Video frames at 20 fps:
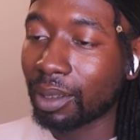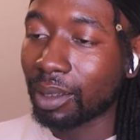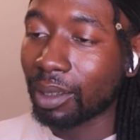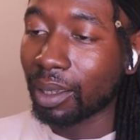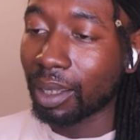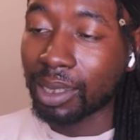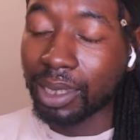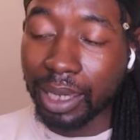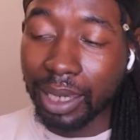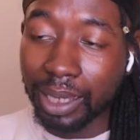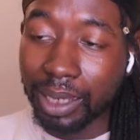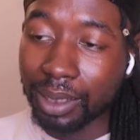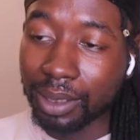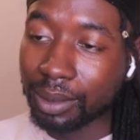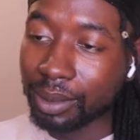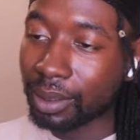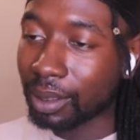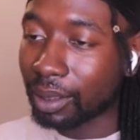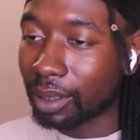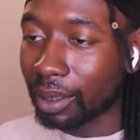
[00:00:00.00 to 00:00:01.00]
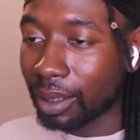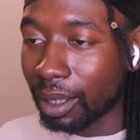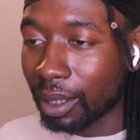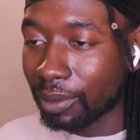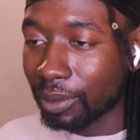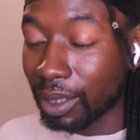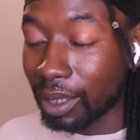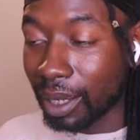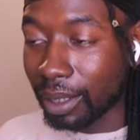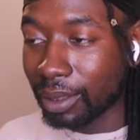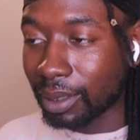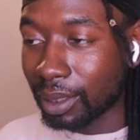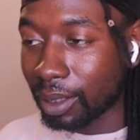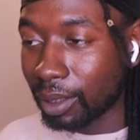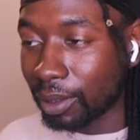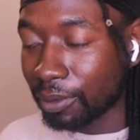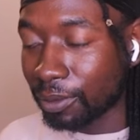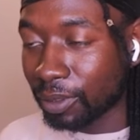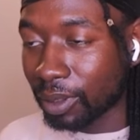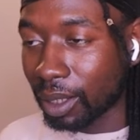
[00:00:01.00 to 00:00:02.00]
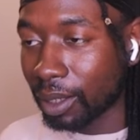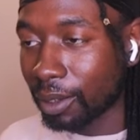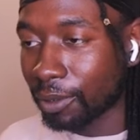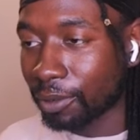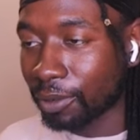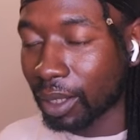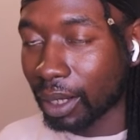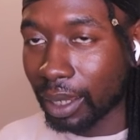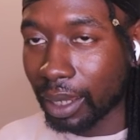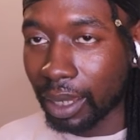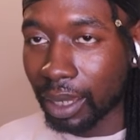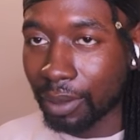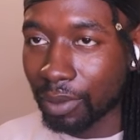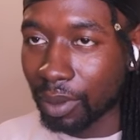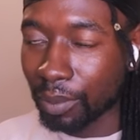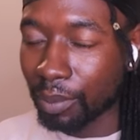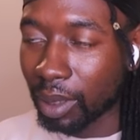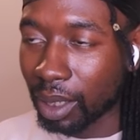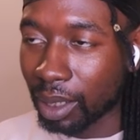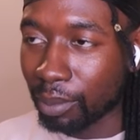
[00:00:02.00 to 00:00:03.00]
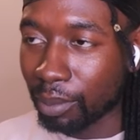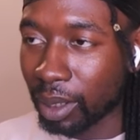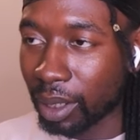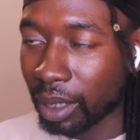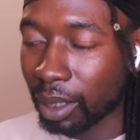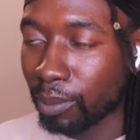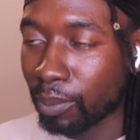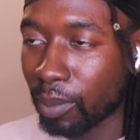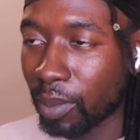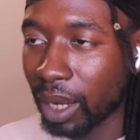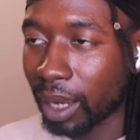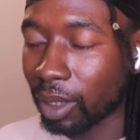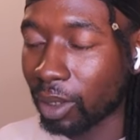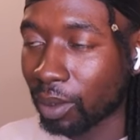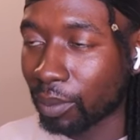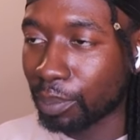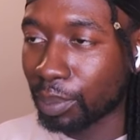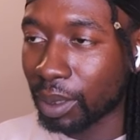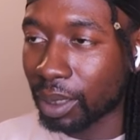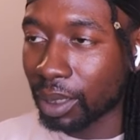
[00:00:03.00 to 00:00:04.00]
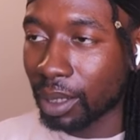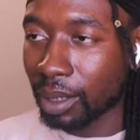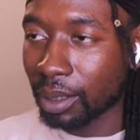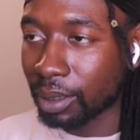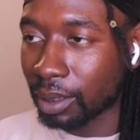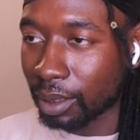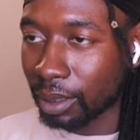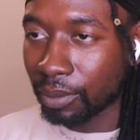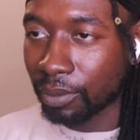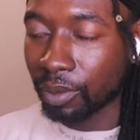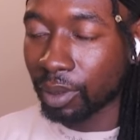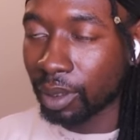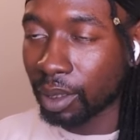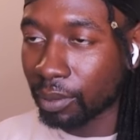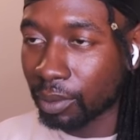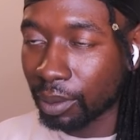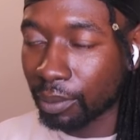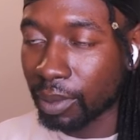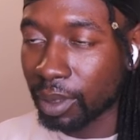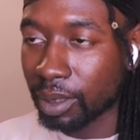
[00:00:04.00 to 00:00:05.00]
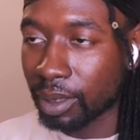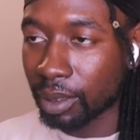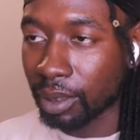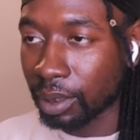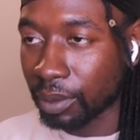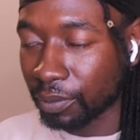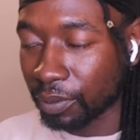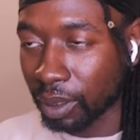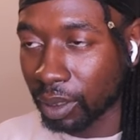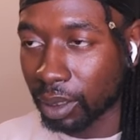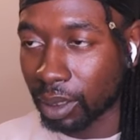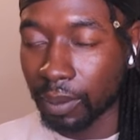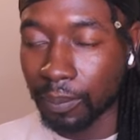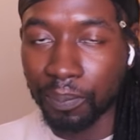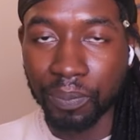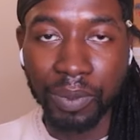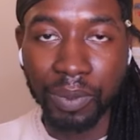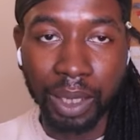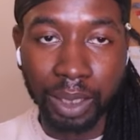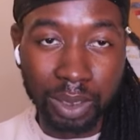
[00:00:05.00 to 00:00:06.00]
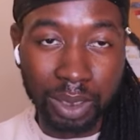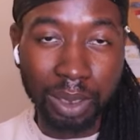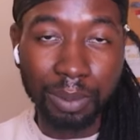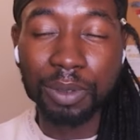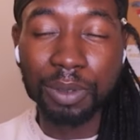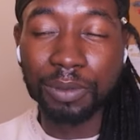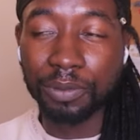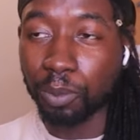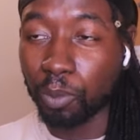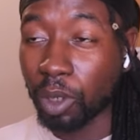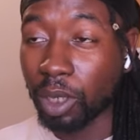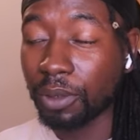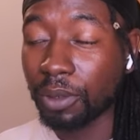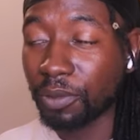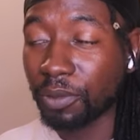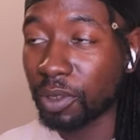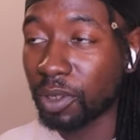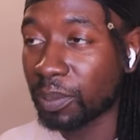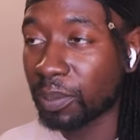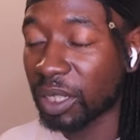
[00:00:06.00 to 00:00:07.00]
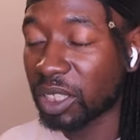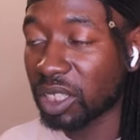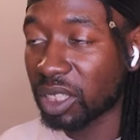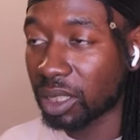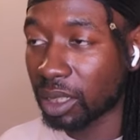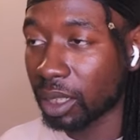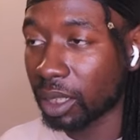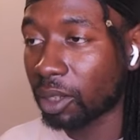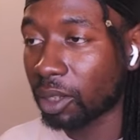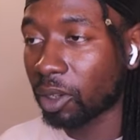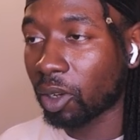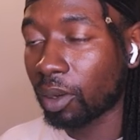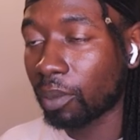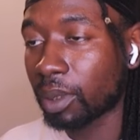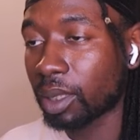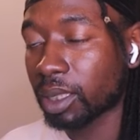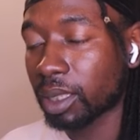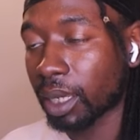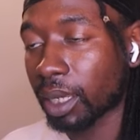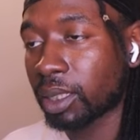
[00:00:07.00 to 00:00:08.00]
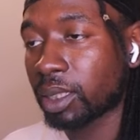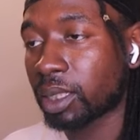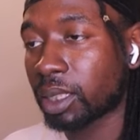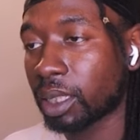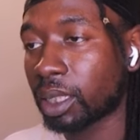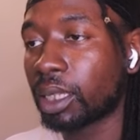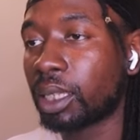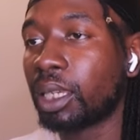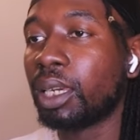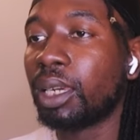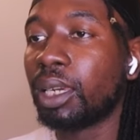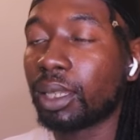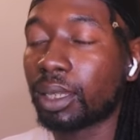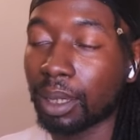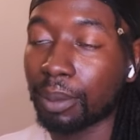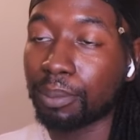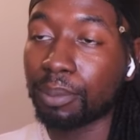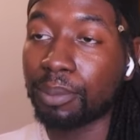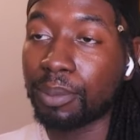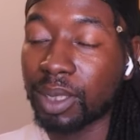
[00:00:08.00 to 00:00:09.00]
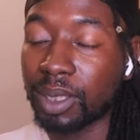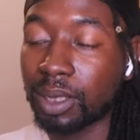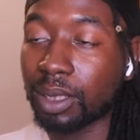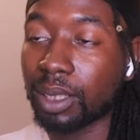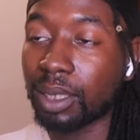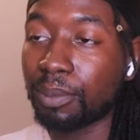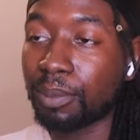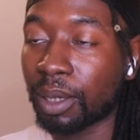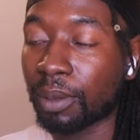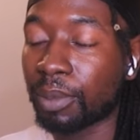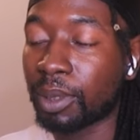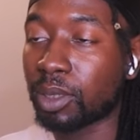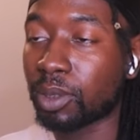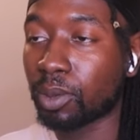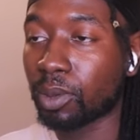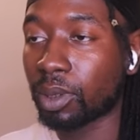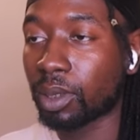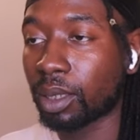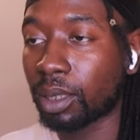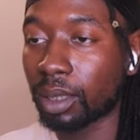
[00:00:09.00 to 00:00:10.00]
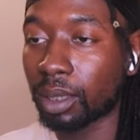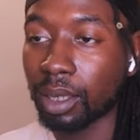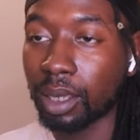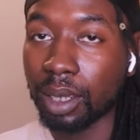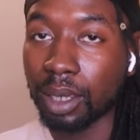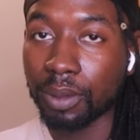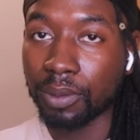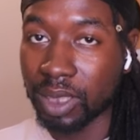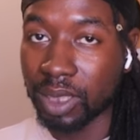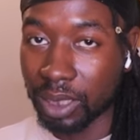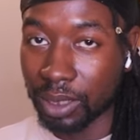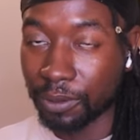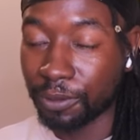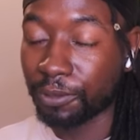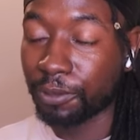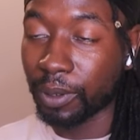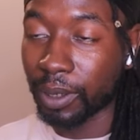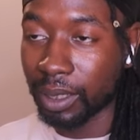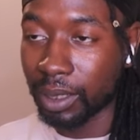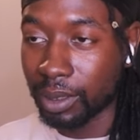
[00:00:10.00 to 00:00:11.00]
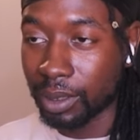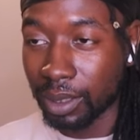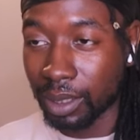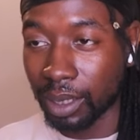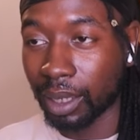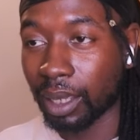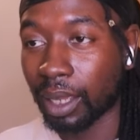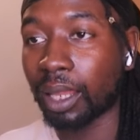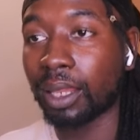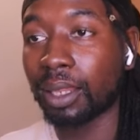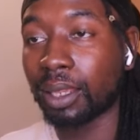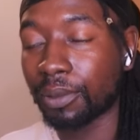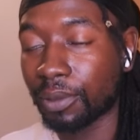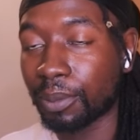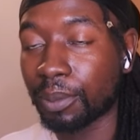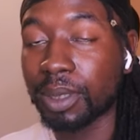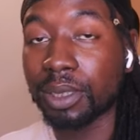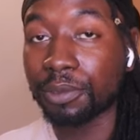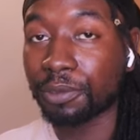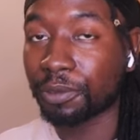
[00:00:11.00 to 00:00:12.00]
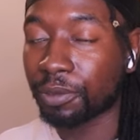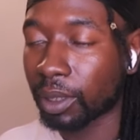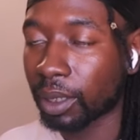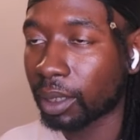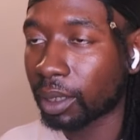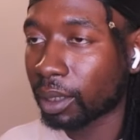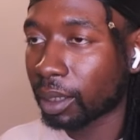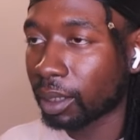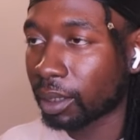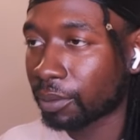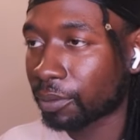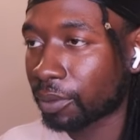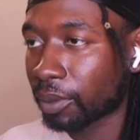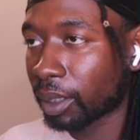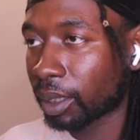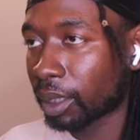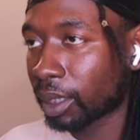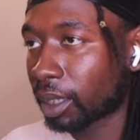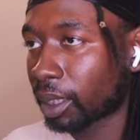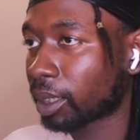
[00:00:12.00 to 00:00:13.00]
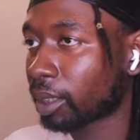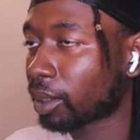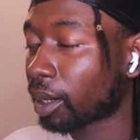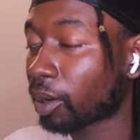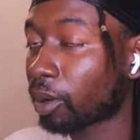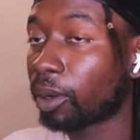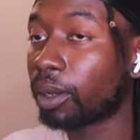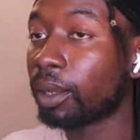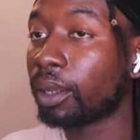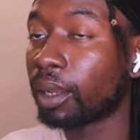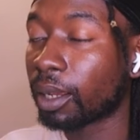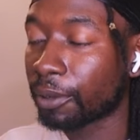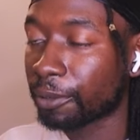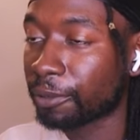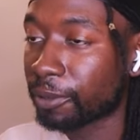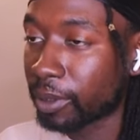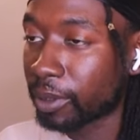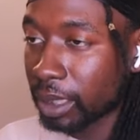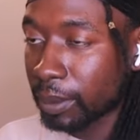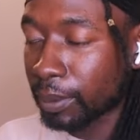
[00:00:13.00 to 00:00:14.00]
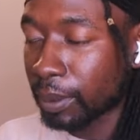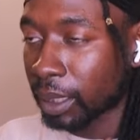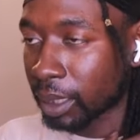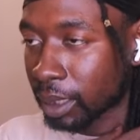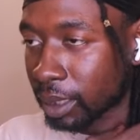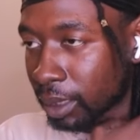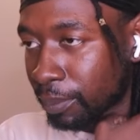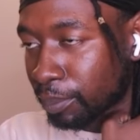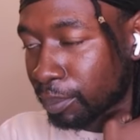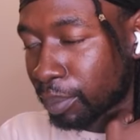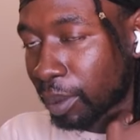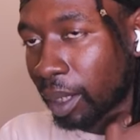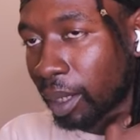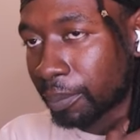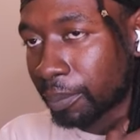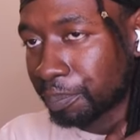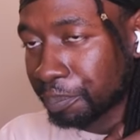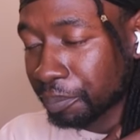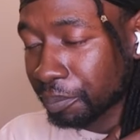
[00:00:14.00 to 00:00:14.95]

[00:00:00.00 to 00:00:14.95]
again, the idea of love that I have in my mind might not be the idea of love that Mitsuki is thinking. Like, one of you has mentioned it in the comments, actually, that Mitsuki might be talking love as if friends. Like, I love him as a friend kind of thing. Like, you know, I've got love for this person. But,